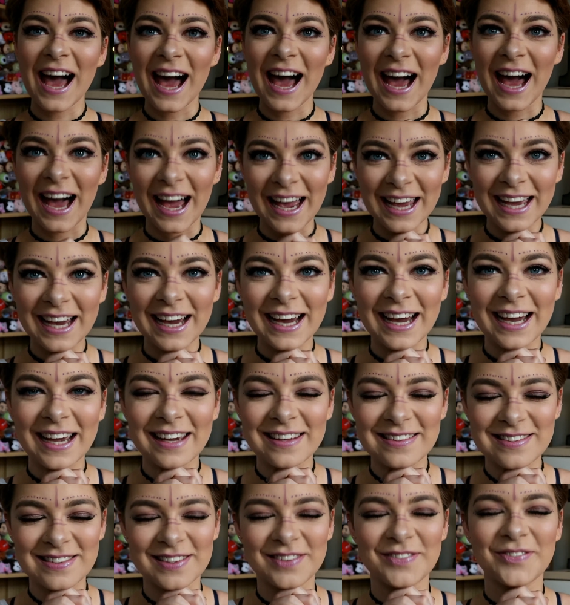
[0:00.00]
Hi
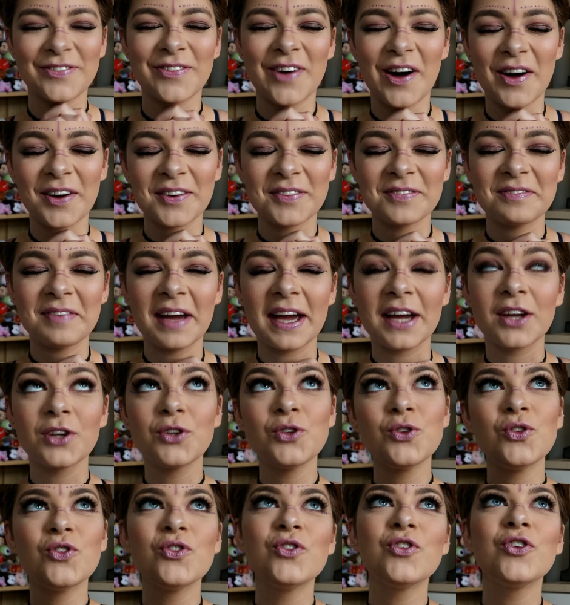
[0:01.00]
guys and welcome back
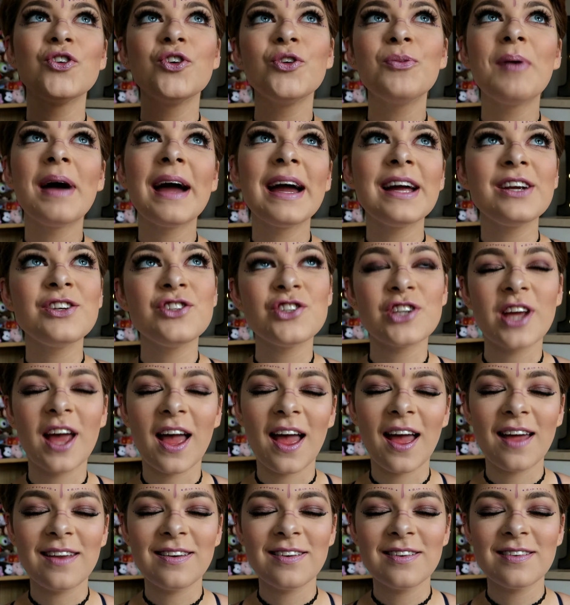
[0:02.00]
to my
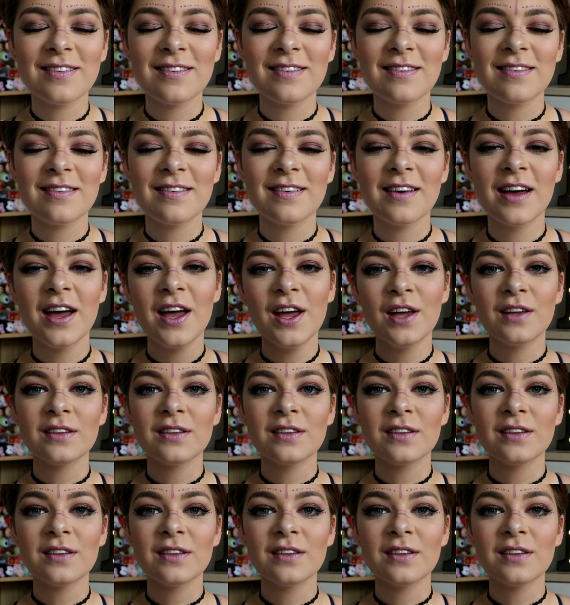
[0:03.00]
channel.